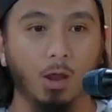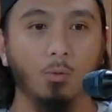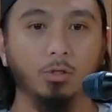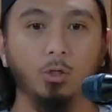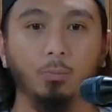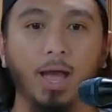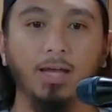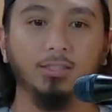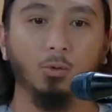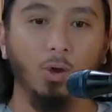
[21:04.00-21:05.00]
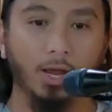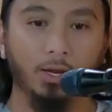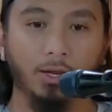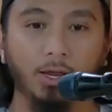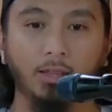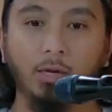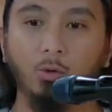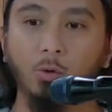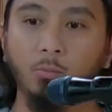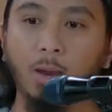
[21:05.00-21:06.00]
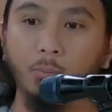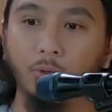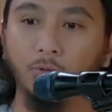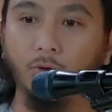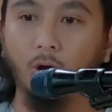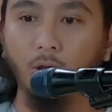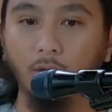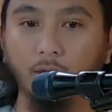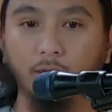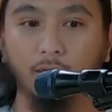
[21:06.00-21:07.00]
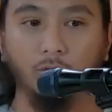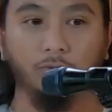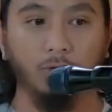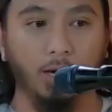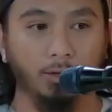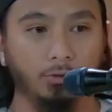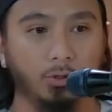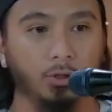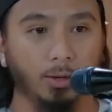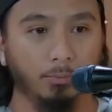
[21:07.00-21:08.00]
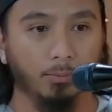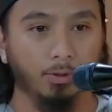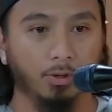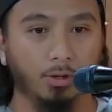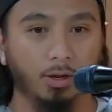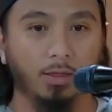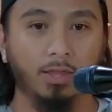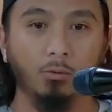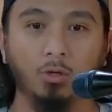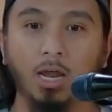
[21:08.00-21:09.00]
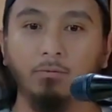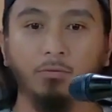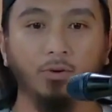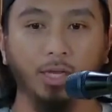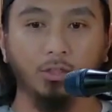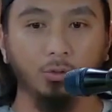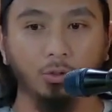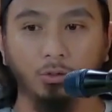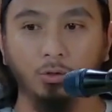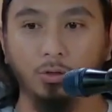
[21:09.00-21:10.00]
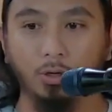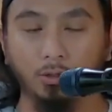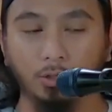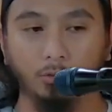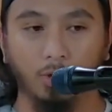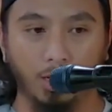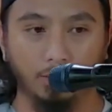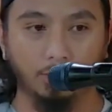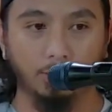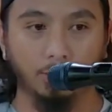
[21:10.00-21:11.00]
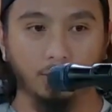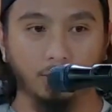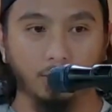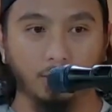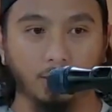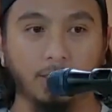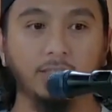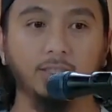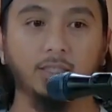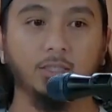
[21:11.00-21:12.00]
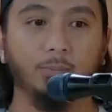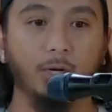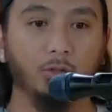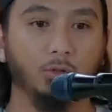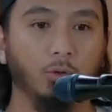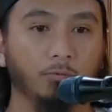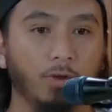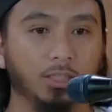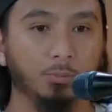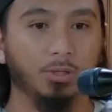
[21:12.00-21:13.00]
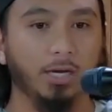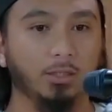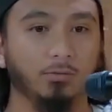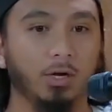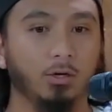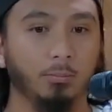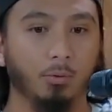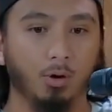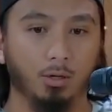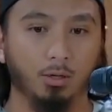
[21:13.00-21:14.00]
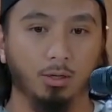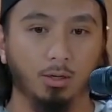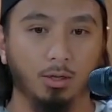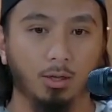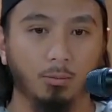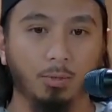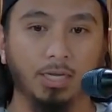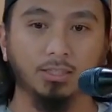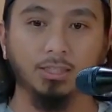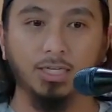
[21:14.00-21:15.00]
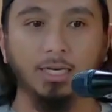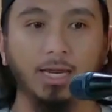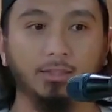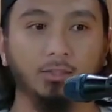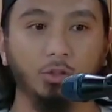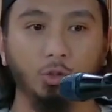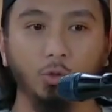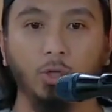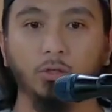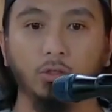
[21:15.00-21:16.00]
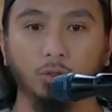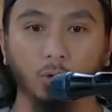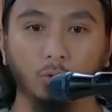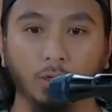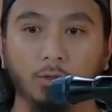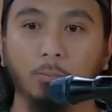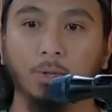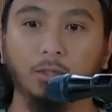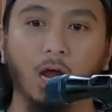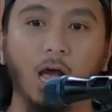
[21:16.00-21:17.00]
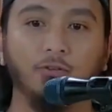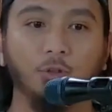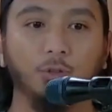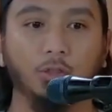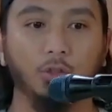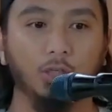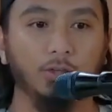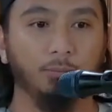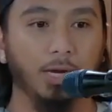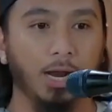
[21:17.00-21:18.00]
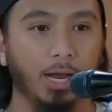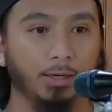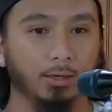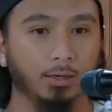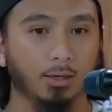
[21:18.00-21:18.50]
And when you pass away, they will remember you for all the good that you've done to them. And they will never forget you in your, their, their du'as. This is the spiritual investment that is very important, because it's connected to you and your children, the, the offspring that you leave behind.